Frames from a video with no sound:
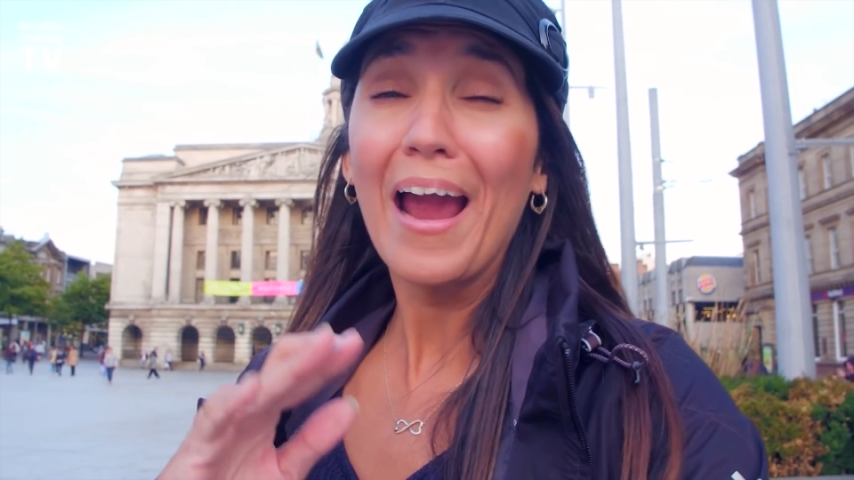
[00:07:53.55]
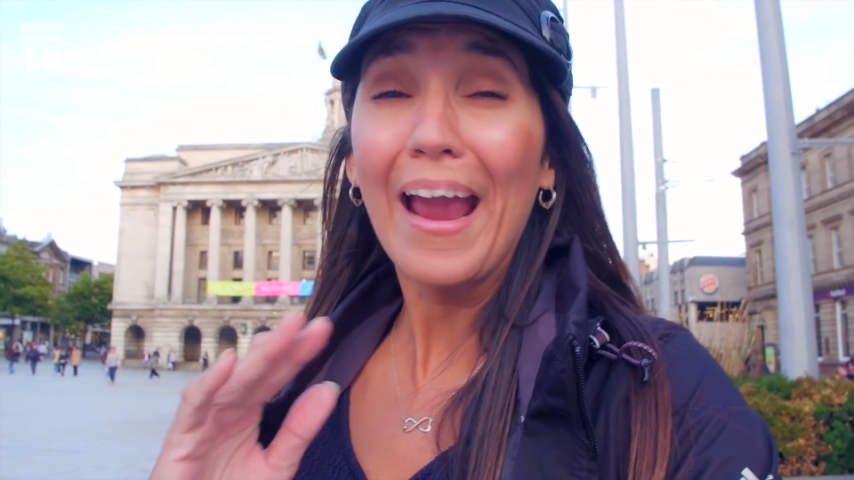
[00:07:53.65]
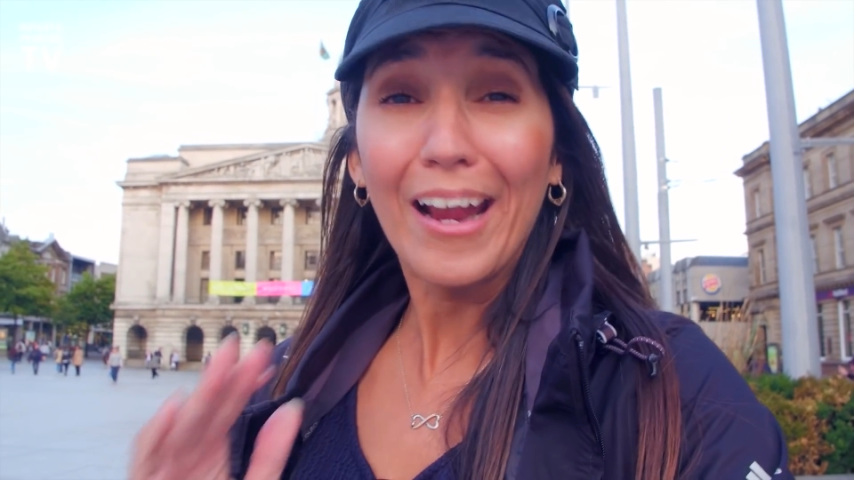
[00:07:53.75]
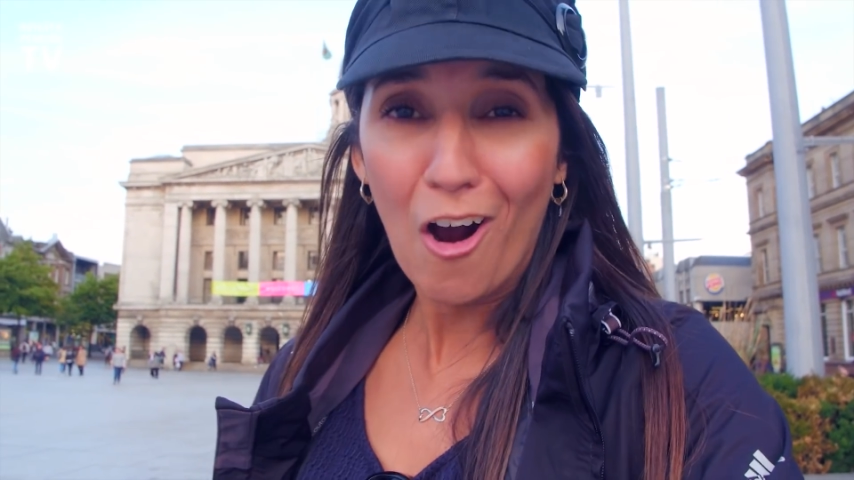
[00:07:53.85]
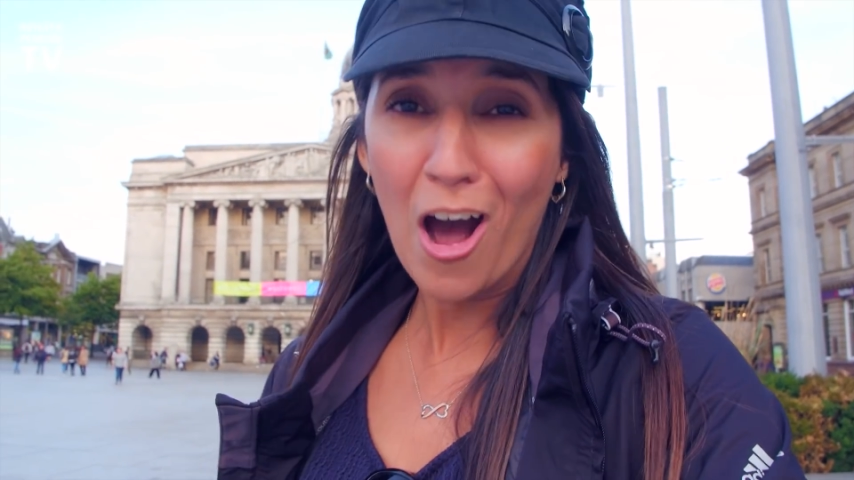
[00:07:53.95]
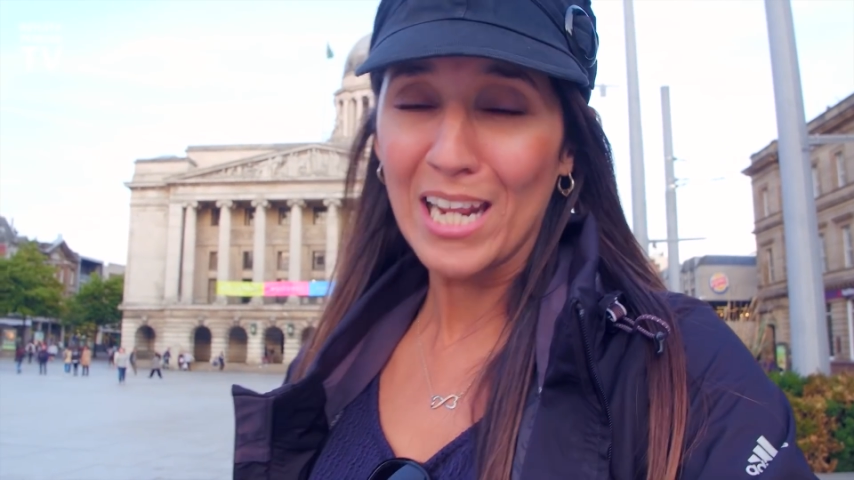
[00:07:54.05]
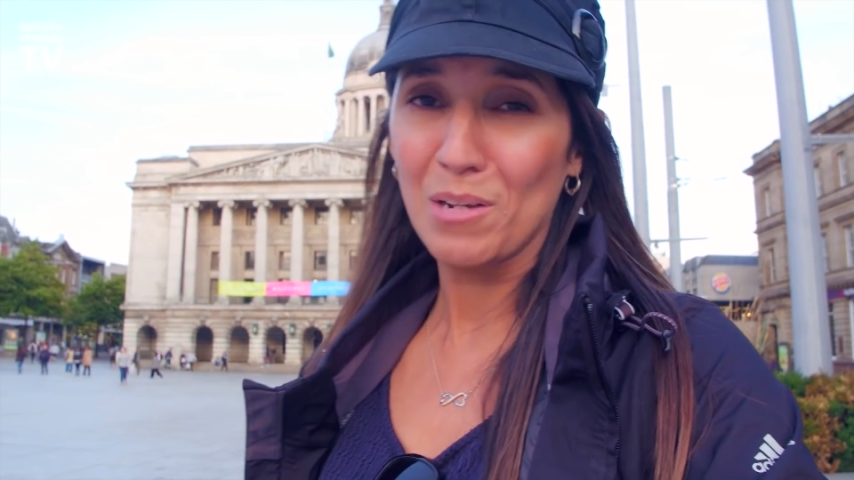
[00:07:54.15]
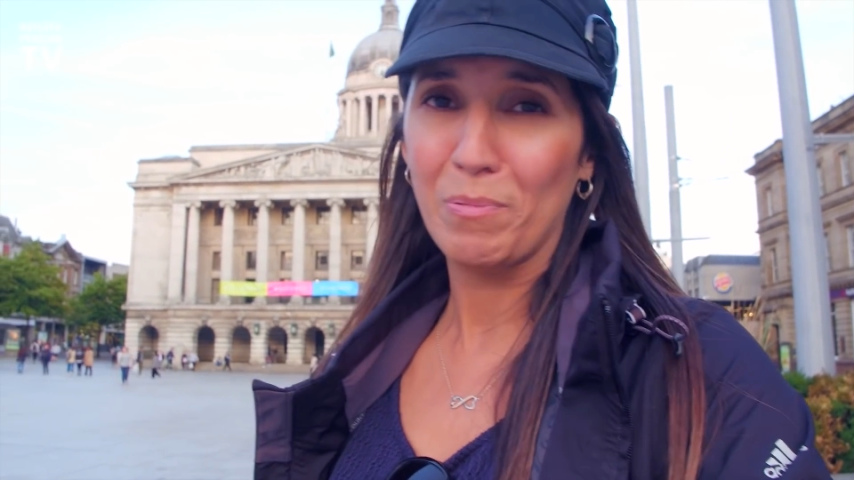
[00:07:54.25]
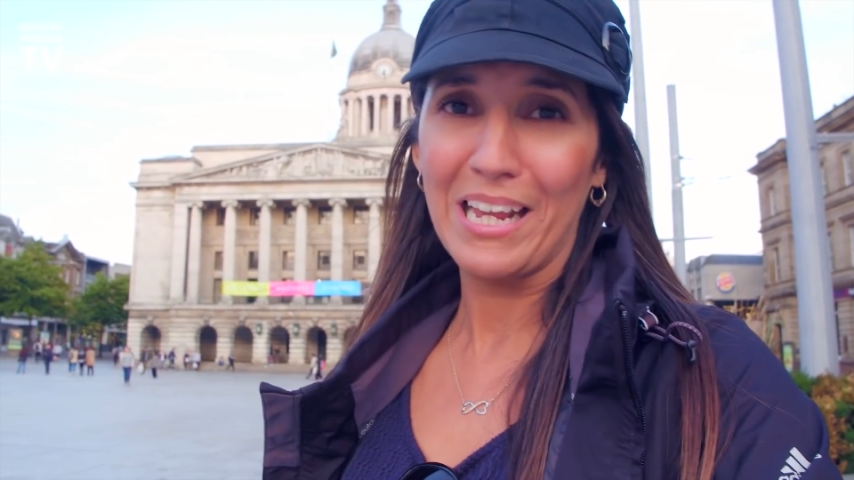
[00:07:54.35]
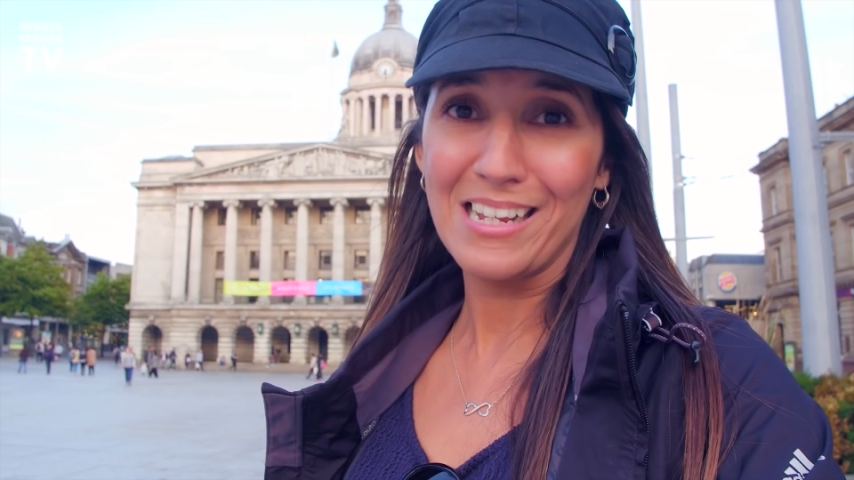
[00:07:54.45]
iconic
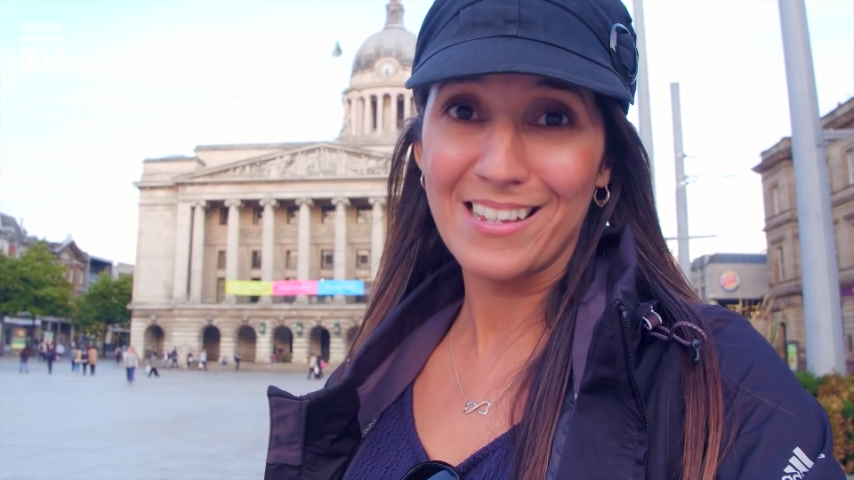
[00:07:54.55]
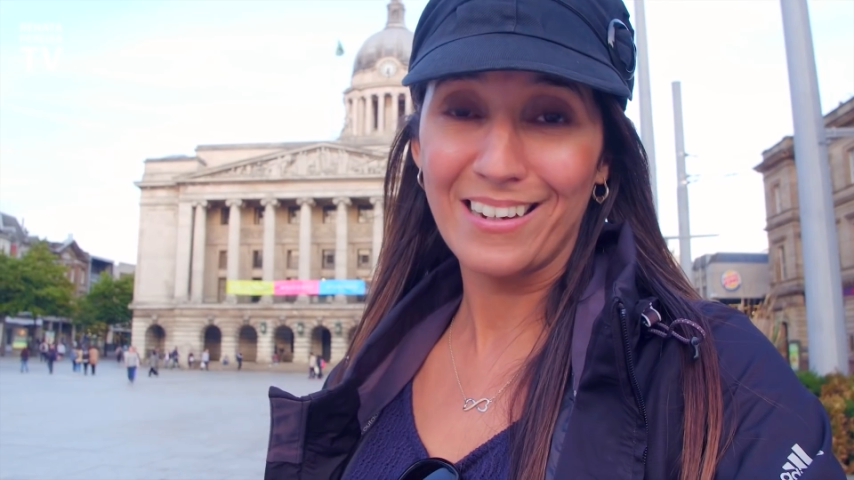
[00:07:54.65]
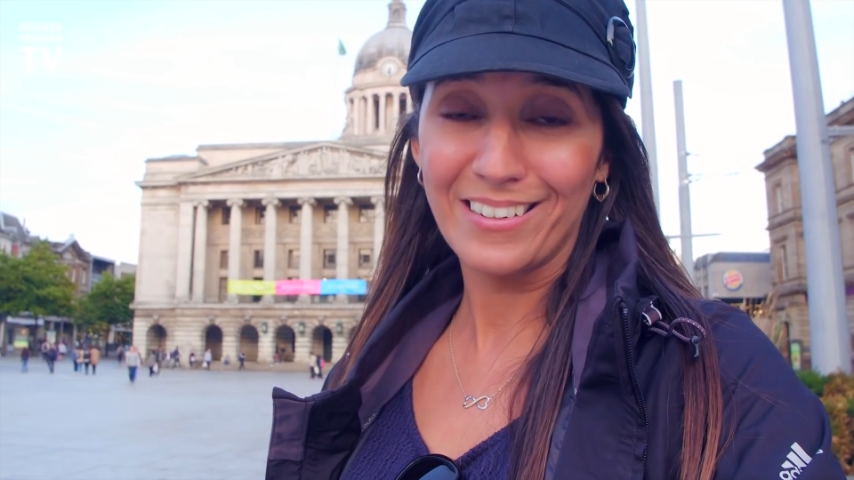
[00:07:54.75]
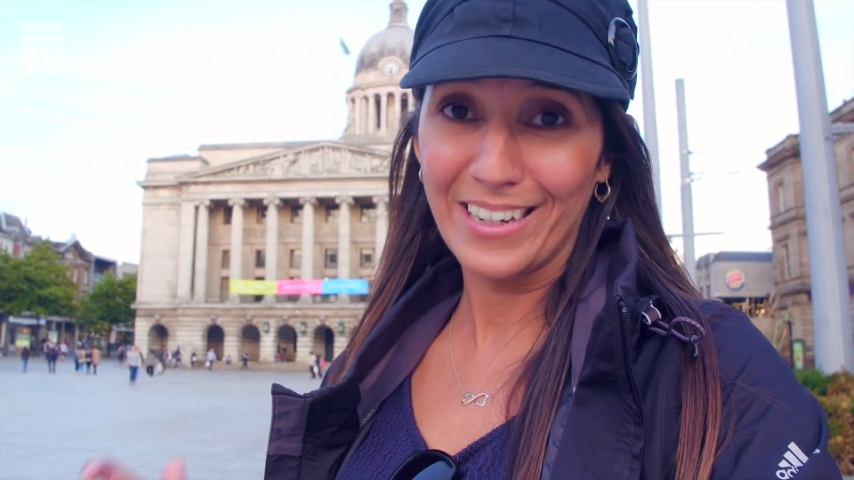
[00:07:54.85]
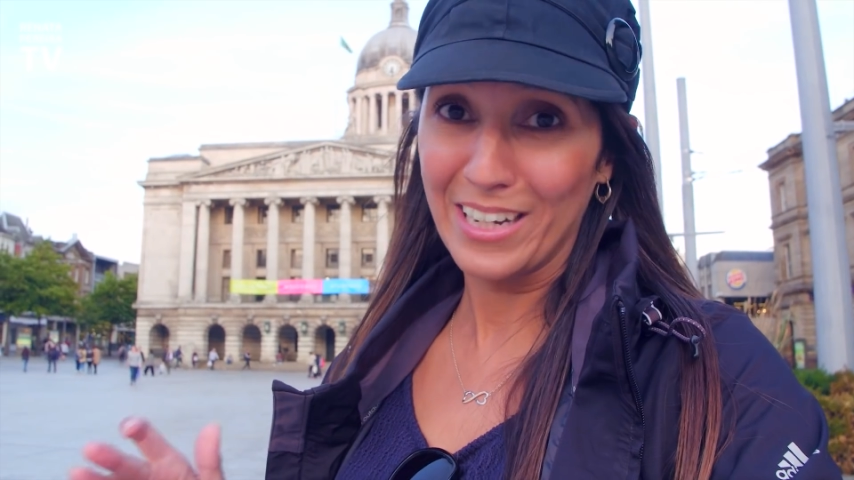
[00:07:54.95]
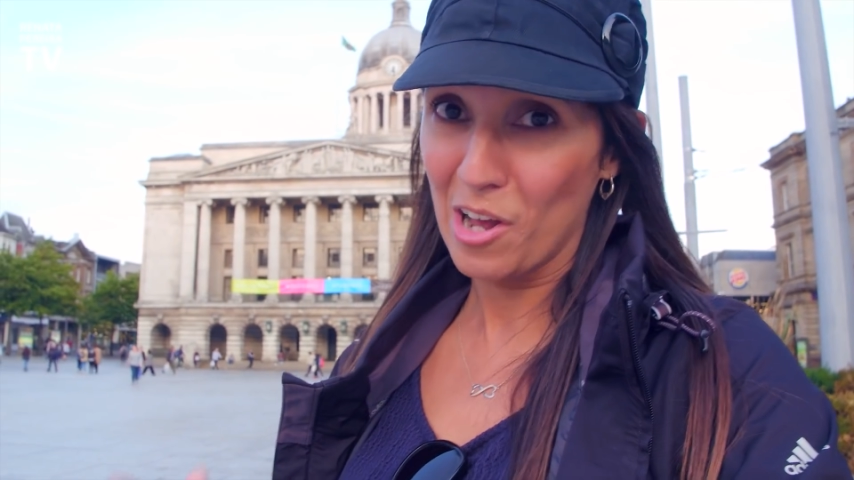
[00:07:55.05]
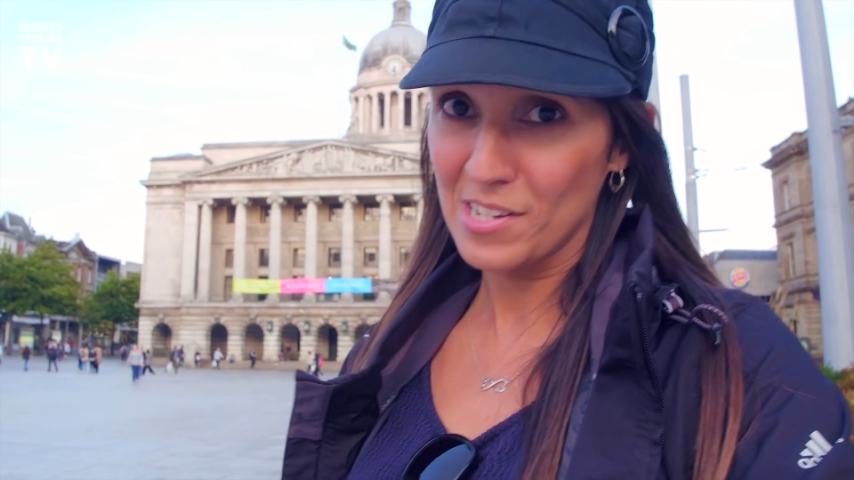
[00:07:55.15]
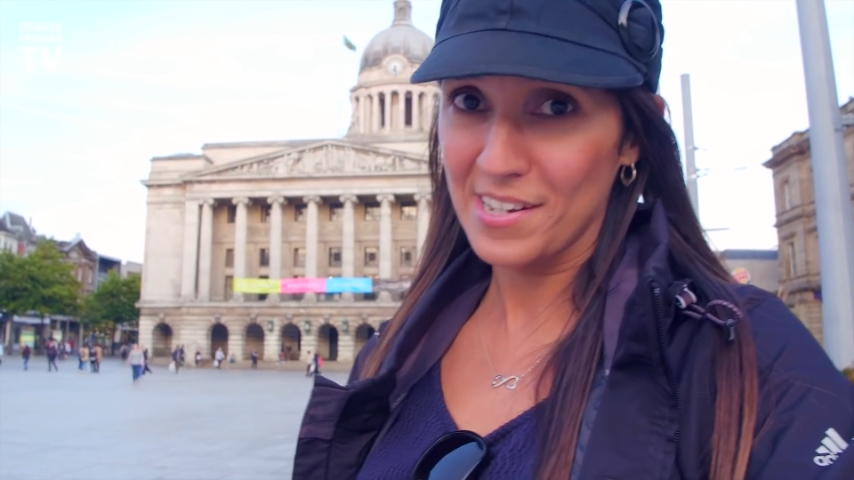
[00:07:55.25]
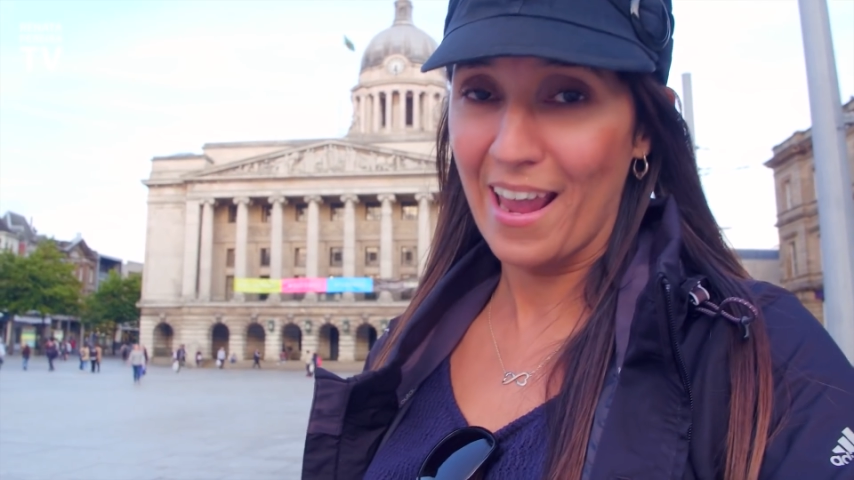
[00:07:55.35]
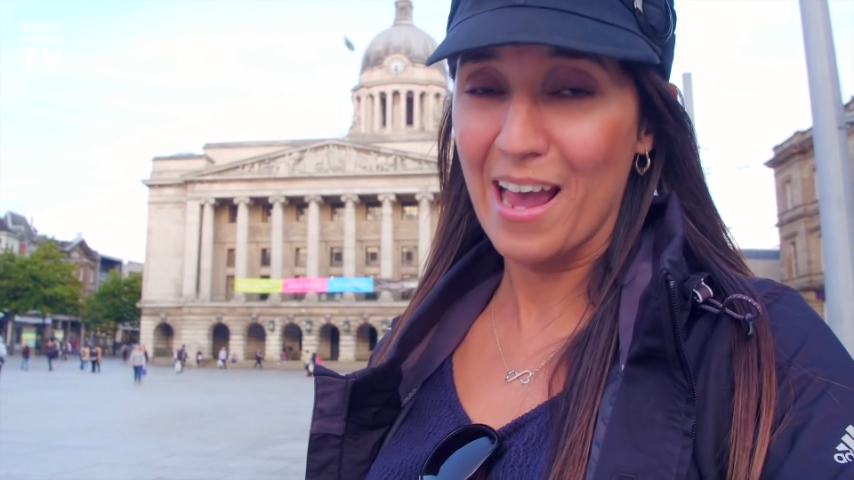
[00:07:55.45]
place here in
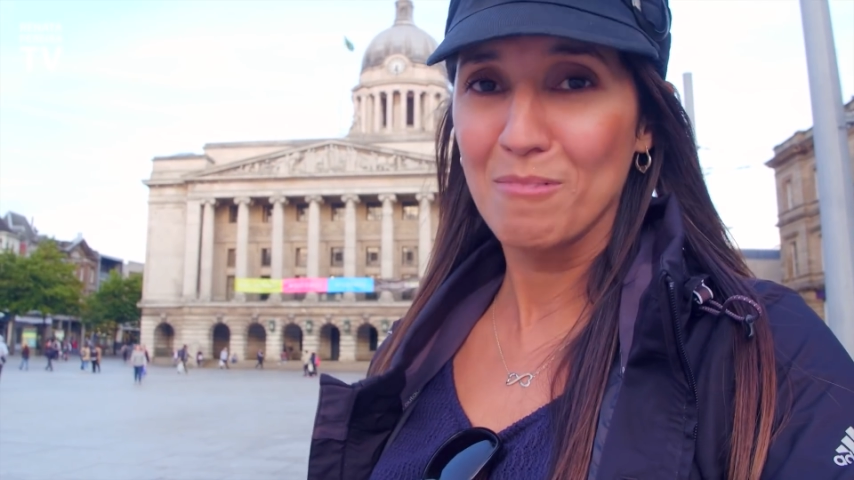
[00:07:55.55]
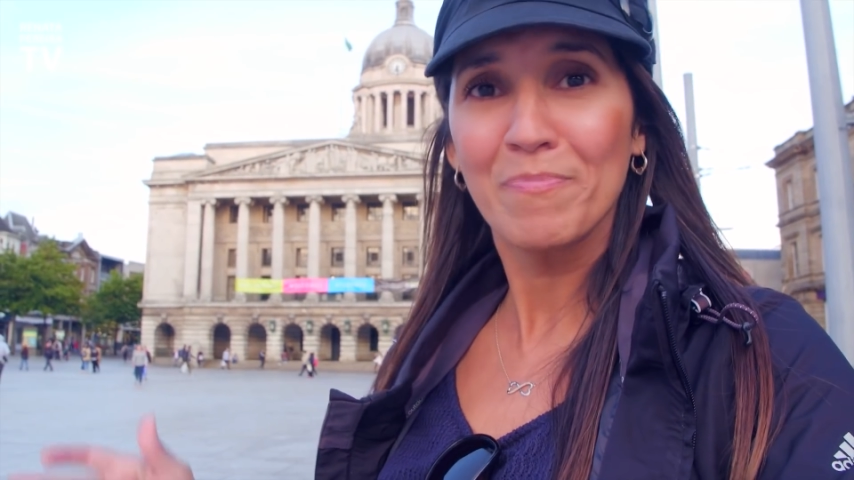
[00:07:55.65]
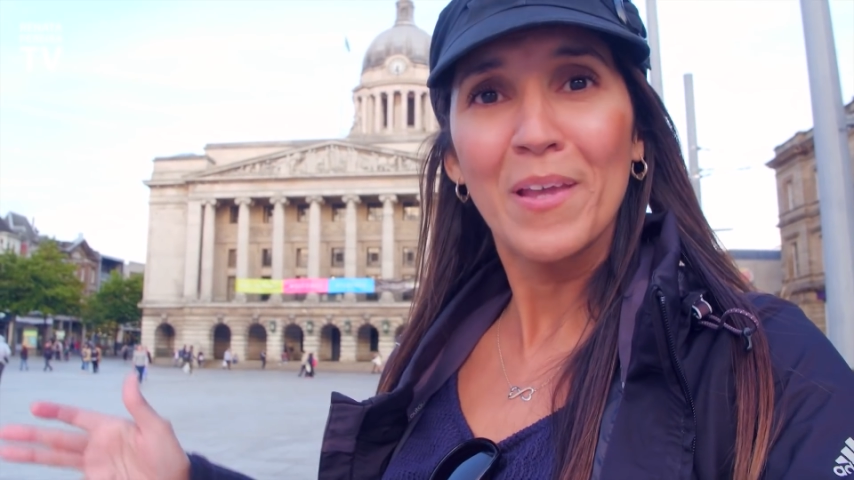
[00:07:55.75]
Nottingham.